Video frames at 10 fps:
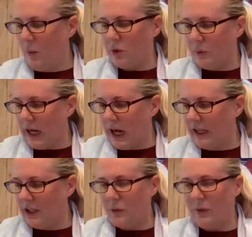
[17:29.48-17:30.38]
once we cut
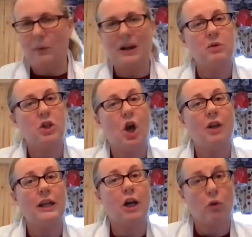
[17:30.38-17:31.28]
into it, it was called
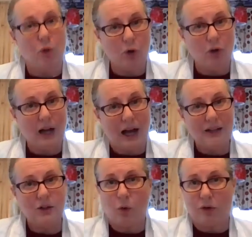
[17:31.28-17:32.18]
a coronal cut
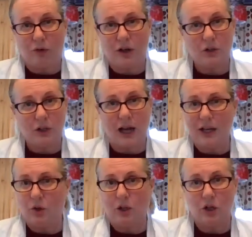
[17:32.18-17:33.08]
or frontal cut.
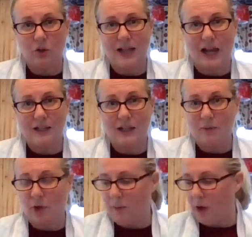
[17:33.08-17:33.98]
You can use that same
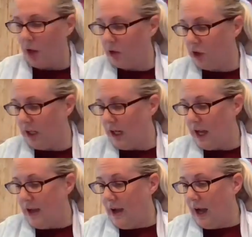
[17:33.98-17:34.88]
terminology.
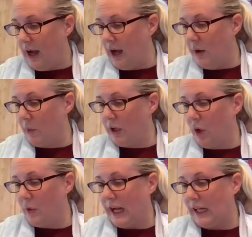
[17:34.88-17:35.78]
We
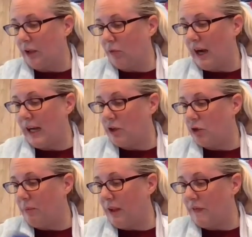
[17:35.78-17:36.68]
located the right
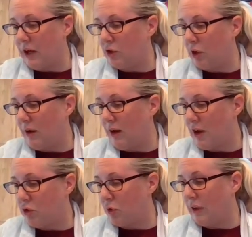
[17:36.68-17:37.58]
atrium, right
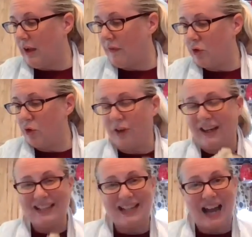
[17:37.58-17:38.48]
ventricle, left ventricle
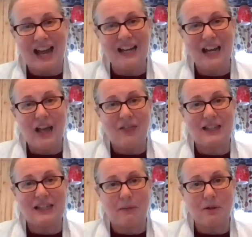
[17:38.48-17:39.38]
inside, the
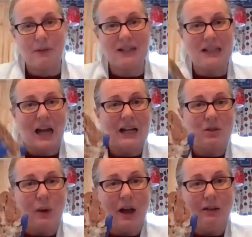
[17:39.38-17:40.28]
septum inside as
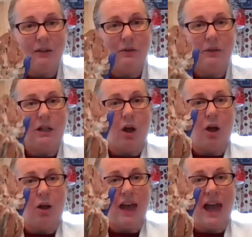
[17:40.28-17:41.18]
well. We did
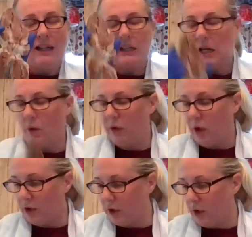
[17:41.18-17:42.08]
all that. We
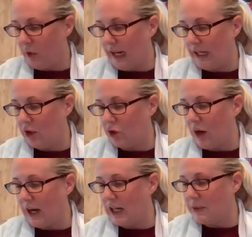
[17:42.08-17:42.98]
also located the
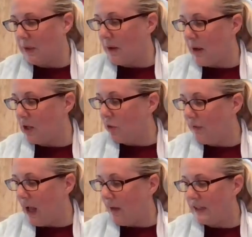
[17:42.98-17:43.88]
tricuspid and mitral
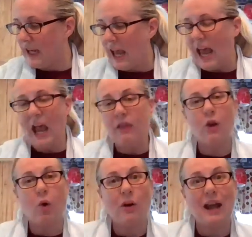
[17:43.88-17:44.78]
valves and the
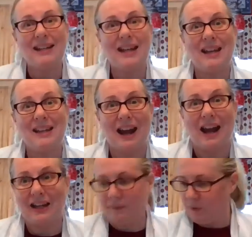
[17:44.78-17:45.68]
chordae
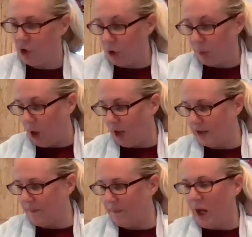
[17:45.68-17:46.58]
tendini. Super
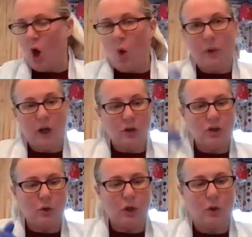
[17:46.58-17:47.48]
awesome. We
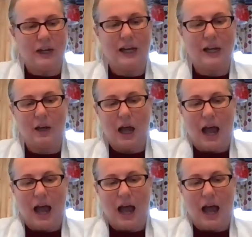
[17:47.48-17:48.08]
also located